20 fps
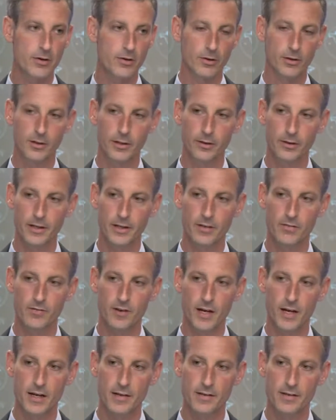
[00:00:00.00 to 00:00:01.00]
are clearly
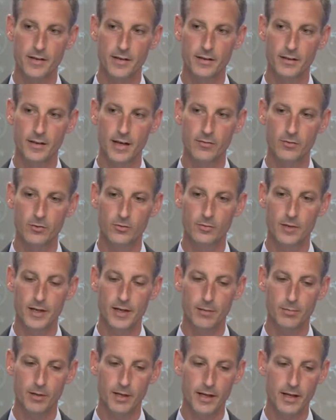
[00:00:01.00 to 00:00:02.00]
defined, and a level and
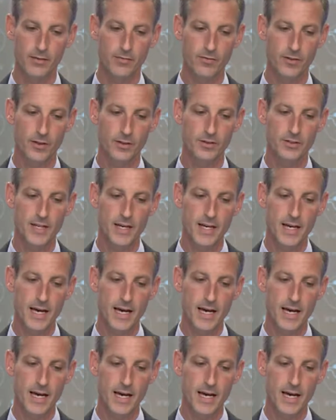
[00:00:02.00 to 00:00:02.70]
a playing field